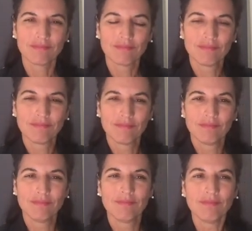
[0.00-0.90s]

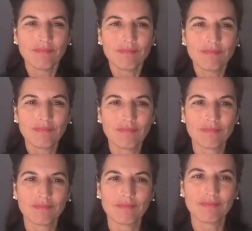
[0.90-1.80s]

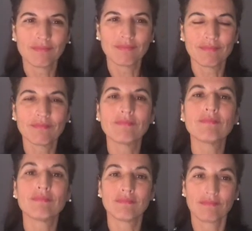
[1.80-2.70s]

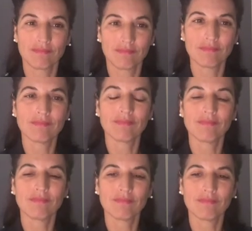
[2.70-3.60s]

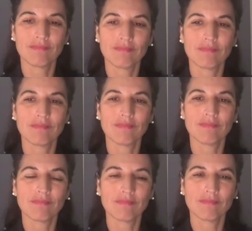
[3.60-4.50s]

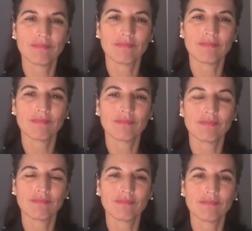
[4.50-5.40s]

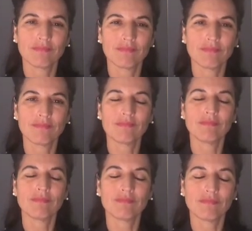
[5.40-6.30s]

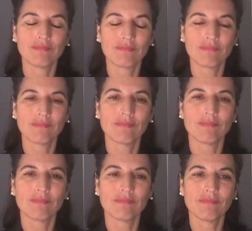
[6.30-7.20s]

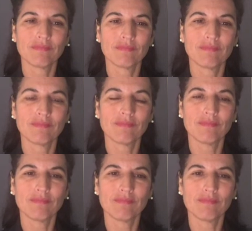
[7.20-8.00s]
No words are spoken by the person on screen.